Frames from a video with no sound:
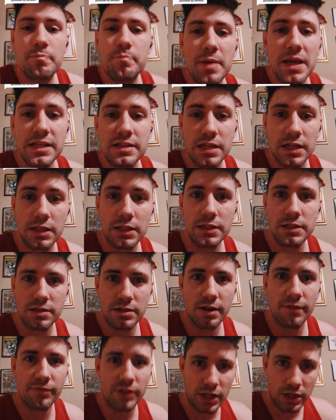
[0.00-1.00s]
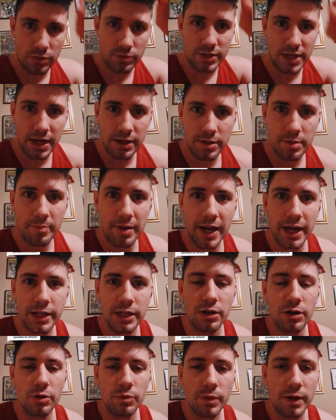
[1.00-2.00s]
Basically, stuff that goes down the back,
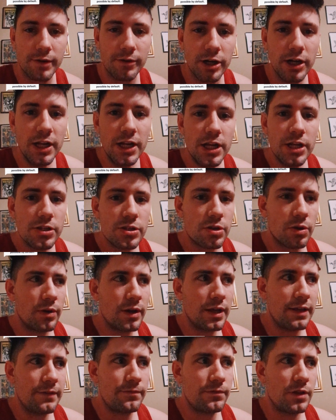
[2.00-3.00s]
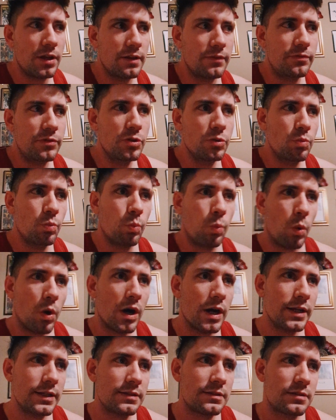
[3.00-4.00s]
you know, whatever. So if if you
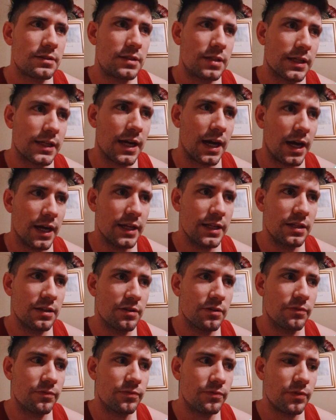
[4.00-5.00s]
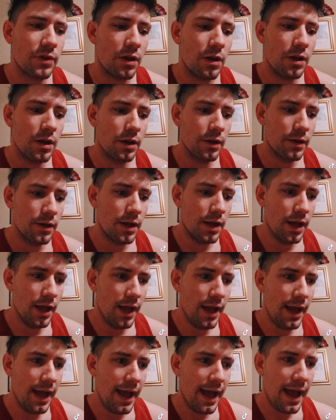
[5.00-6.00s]
want to kind of
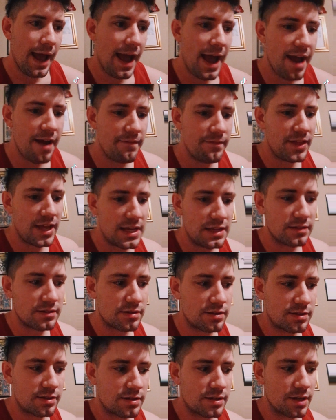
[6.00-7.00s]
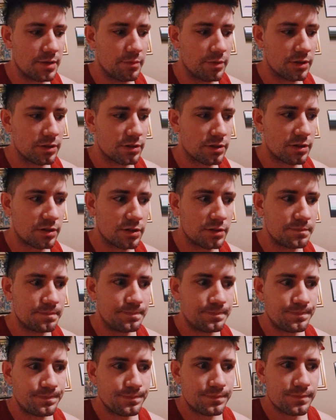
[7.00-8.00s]
have that similar
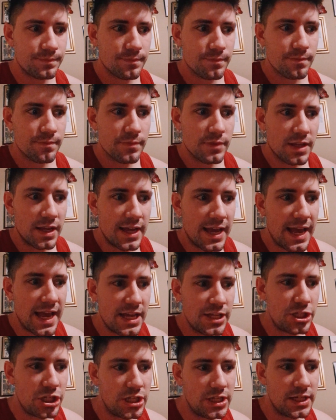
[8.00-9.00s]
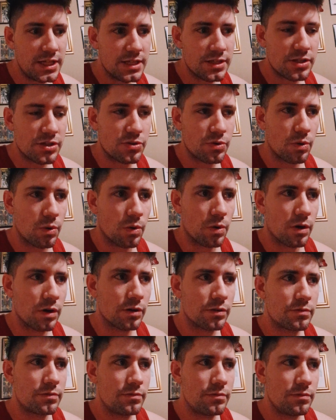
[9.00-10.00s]
edginess
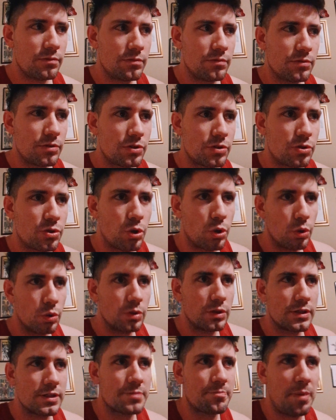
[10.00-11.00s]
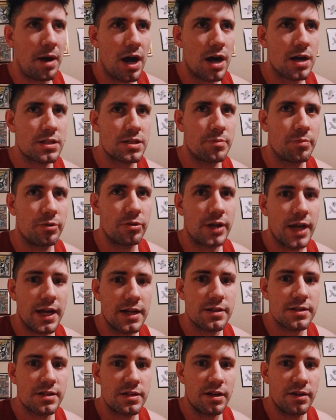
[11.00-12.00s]
or cool as possible
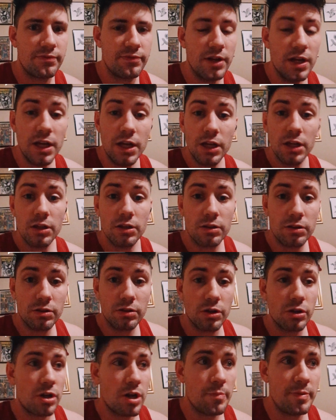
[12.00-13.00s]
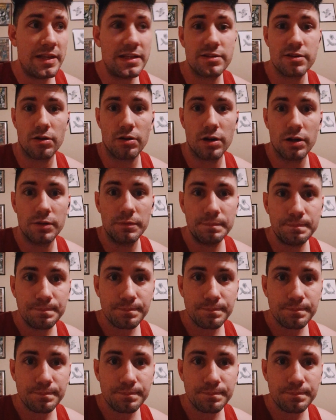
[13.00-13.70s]
kind of stuff, look up his art.